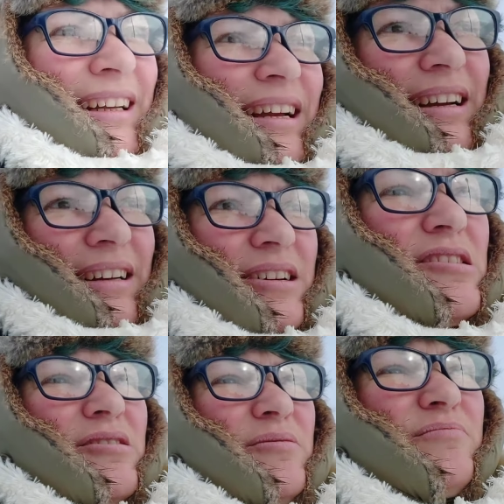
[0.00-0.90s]
Uh,
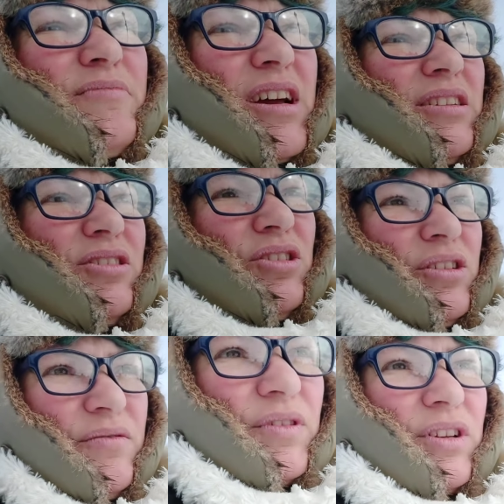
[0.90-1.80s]
not
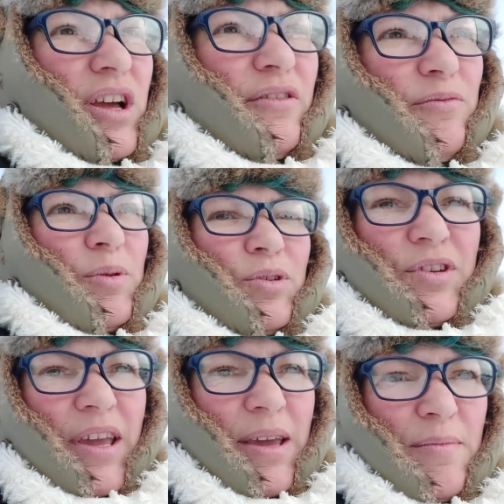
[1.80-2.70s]
looking for love per
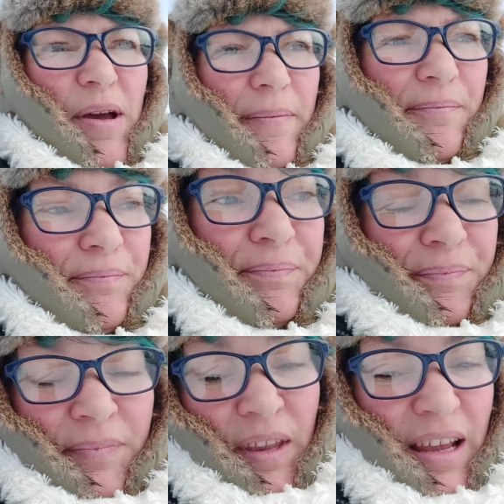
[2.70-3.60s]
se, but
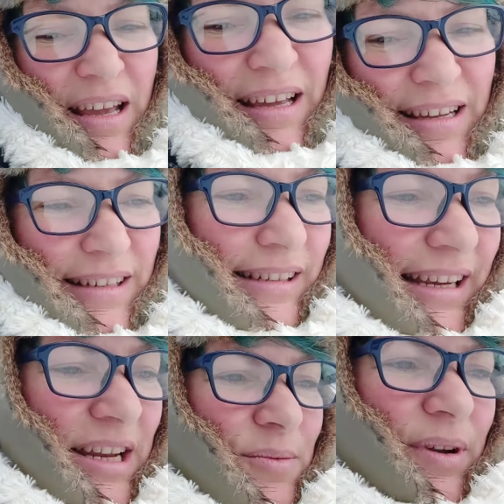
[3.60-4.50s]

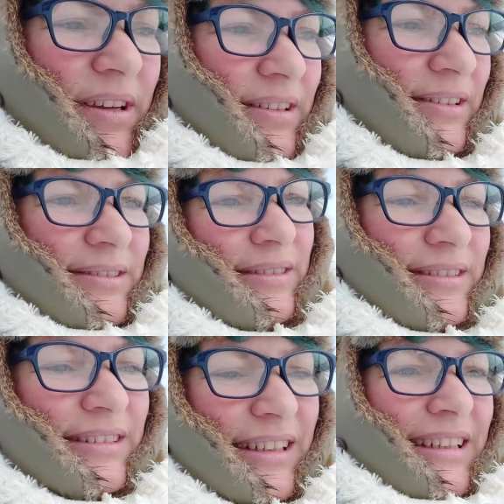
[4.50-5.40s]
anyway,
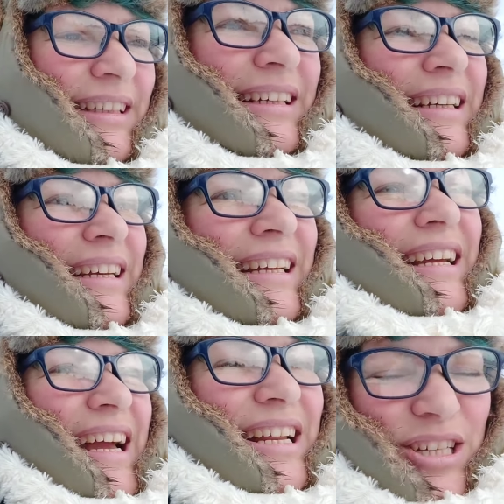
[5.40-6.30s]

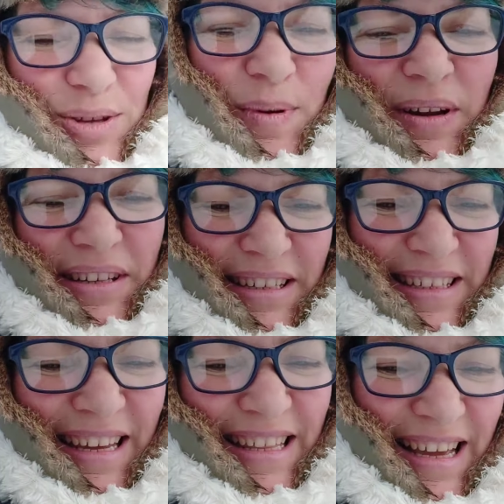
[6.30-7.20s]
I just wanted to
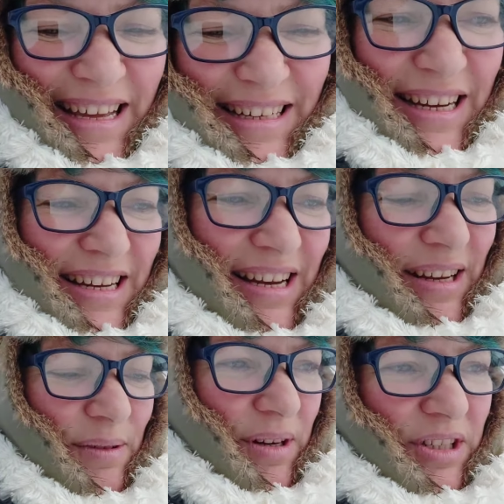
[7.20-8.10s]
say that.
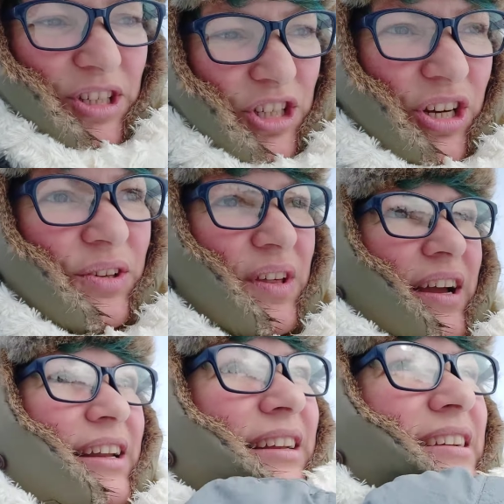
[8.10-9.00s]
I wanted to share
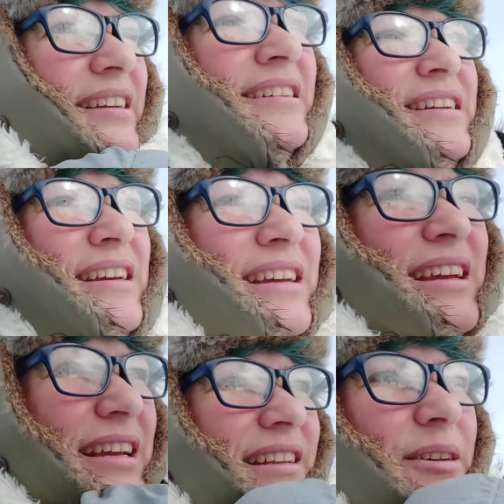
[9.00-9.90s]
that
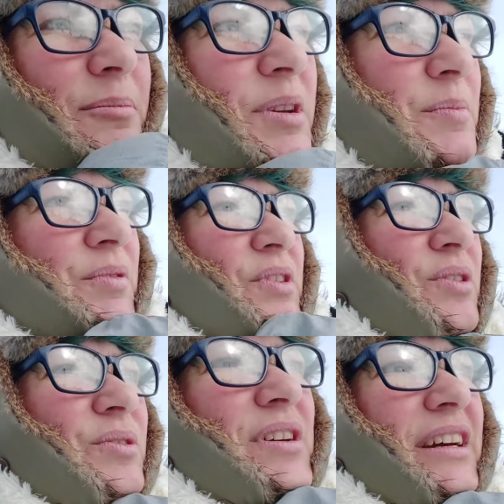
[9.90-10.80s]
and let people
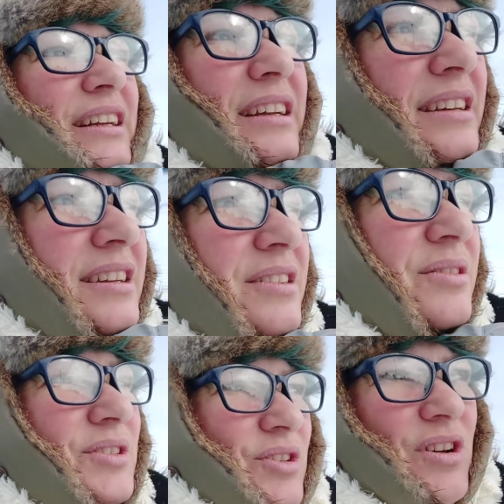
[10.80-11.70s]
know that, you
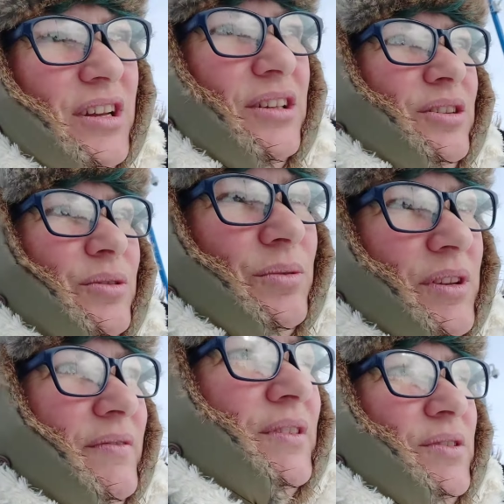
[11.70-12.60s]
know, you're not alone
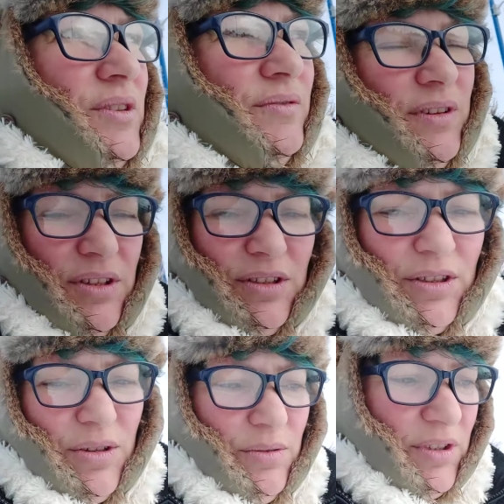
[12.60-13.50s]
even though you feel
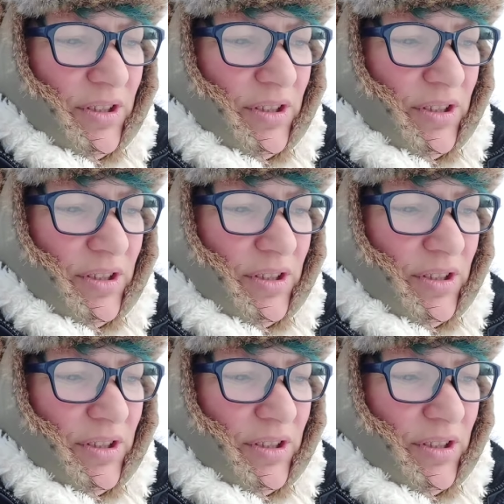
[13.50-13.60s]
alone